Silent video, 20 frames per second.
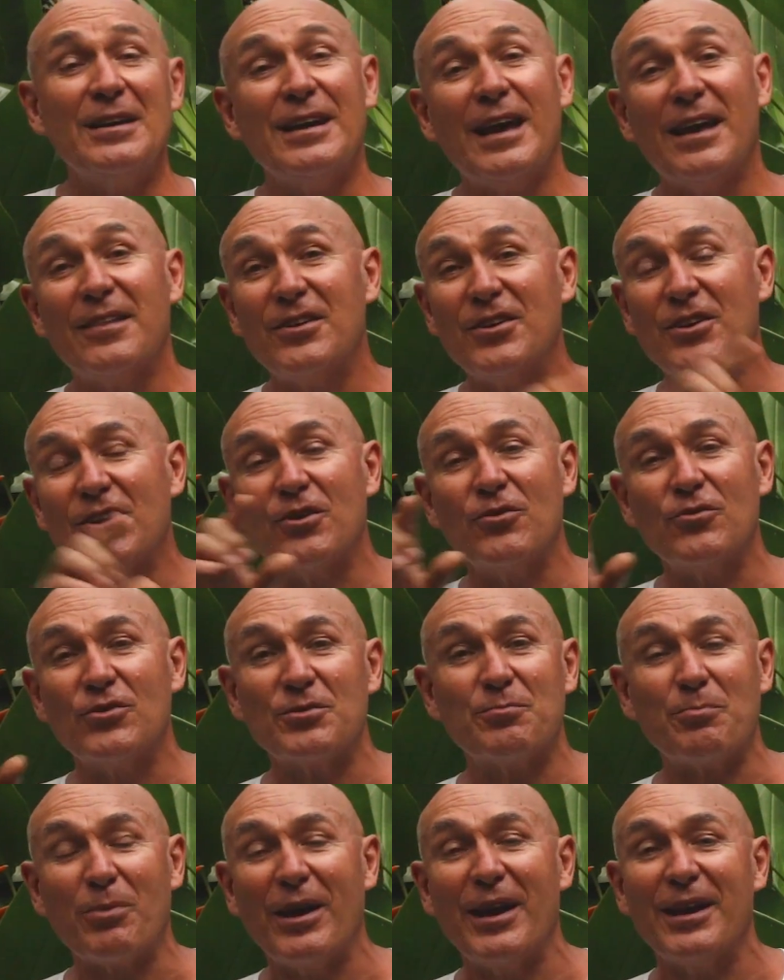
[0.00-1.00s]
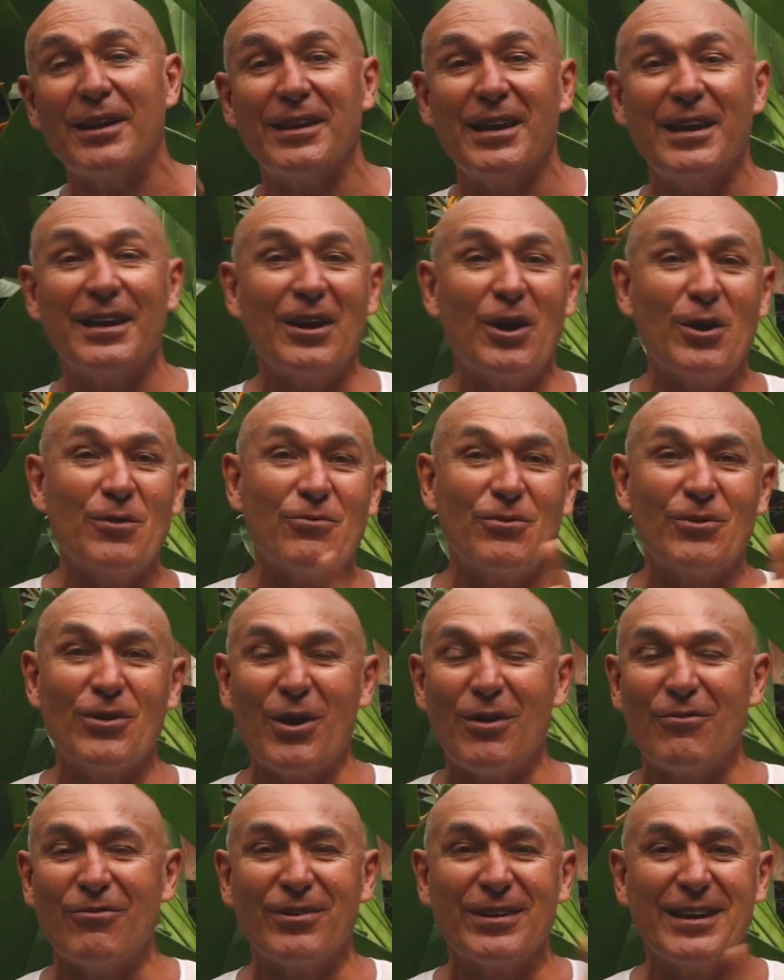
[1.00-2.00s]
and then you can just play it again over and
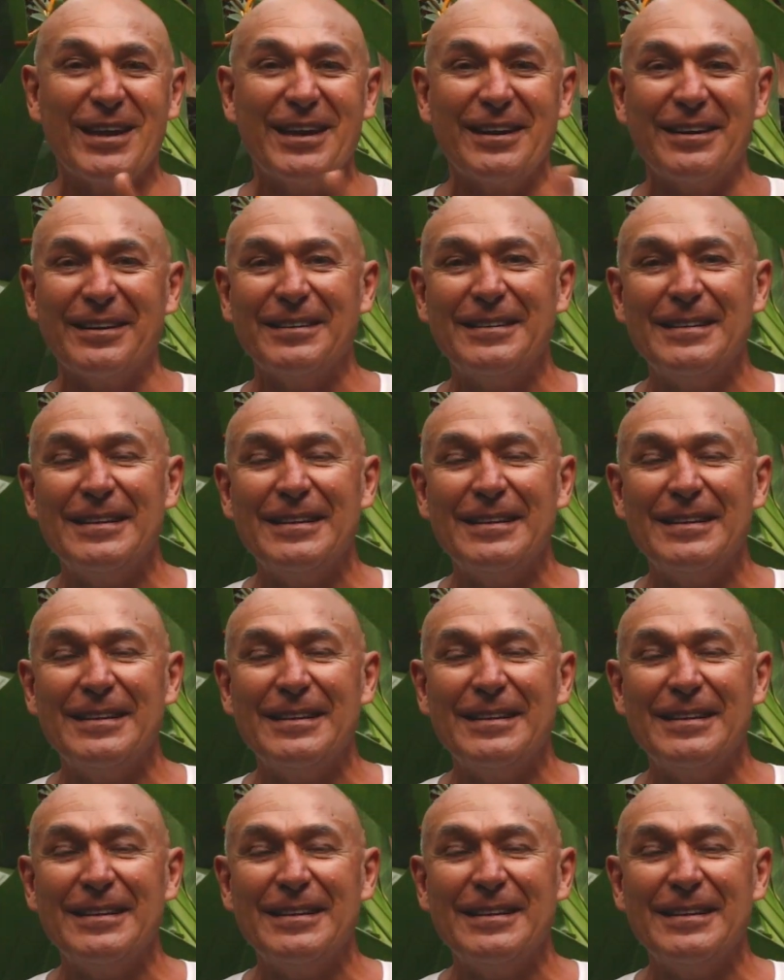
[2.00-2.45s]
over again.